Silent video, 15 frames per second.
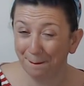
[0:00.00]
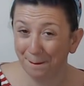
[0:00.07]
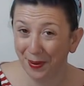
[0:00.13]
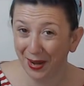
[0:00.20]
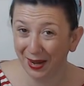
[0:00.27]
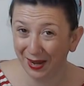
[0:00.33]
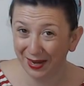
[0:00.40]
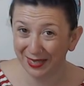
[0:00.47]

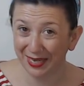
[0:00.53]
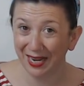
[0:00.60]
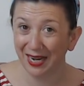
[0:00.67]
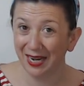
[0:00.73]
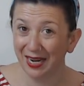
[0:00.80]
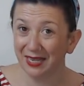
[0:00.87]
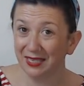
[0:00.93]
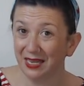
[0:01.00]
but
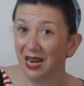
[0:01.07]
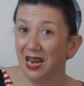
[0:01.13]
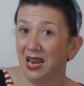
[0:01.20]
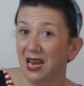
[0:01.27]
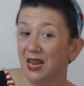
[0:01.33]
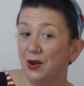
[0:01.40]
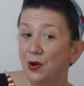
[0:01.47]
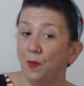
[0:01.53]
it is a
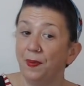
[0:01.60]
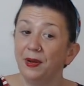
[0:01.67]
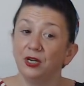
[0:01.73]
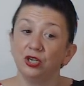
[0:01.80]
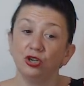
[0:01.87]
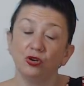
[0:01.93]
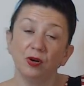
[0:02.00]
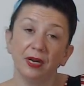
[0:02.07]
little bit
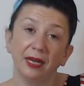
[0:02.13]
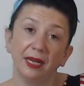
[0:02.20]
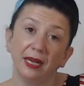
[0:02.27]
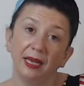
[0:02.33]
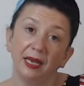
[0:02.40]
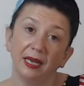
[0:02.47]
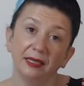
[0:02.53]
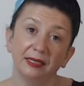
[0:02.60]
trickier